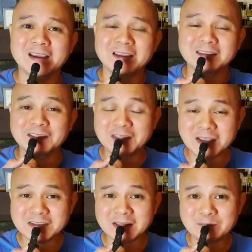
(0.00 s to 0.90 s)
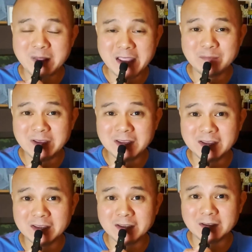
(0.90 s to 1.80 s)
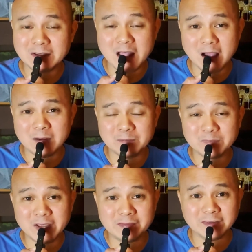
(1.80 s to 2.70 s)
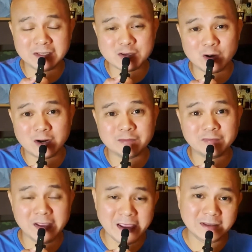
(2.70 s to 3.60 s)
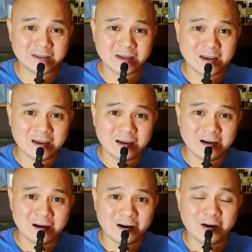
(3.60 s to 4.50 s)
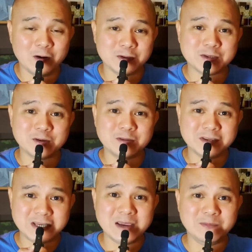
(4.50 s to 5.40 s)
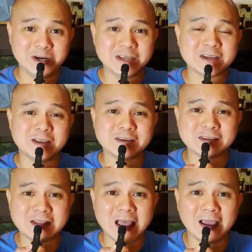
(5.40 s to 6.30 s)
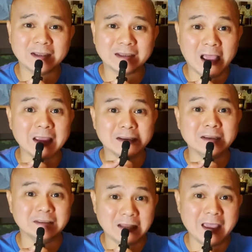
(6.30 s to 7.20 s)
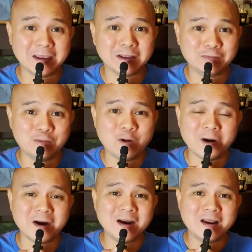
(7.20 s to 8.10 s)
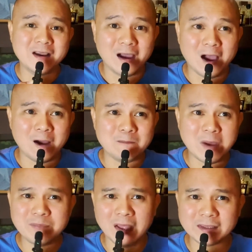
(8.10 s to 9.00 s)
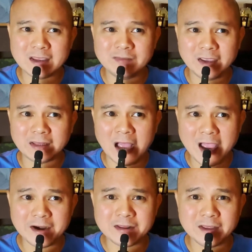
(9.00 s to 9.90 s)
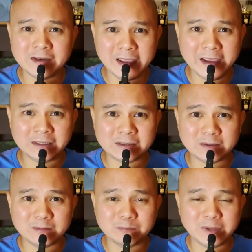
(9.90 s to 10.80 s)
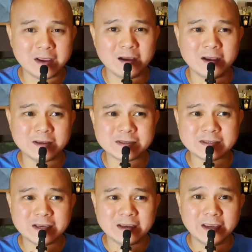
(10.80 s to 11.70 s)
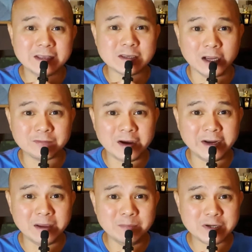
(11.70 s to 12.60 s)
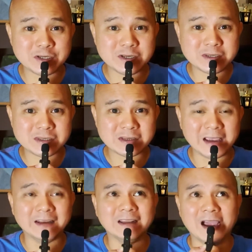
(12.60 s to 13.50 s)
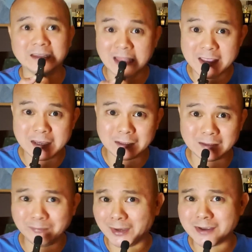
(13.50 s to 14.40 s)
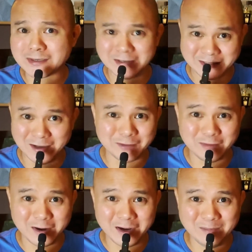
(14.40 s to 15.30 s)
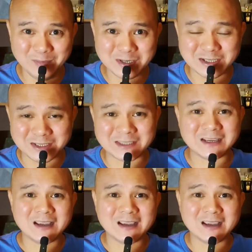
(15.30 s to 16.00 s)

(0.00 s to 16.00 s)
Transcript: The things that make me give it a score of 8 are also the same reasons that I like it for. I'm not giving it higher than 8 because it's not very ambitious, and I like it because it's not very ambitious.